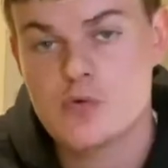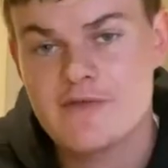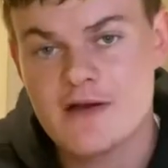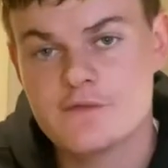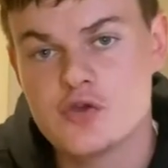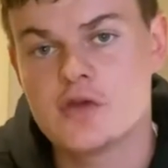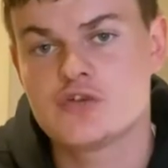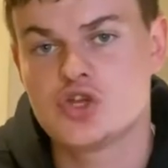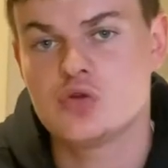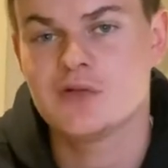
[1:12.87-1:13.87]
without further
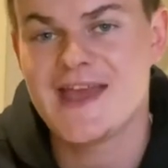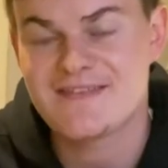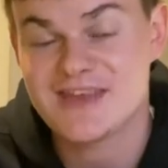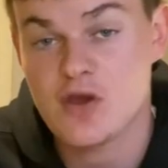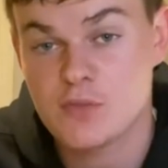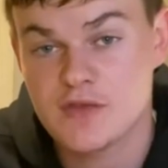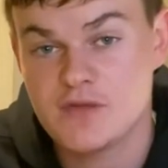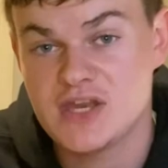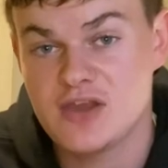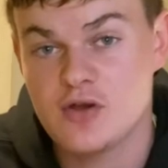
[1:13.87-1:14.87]
ado, let's get on with the
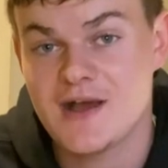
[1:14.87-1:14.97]
video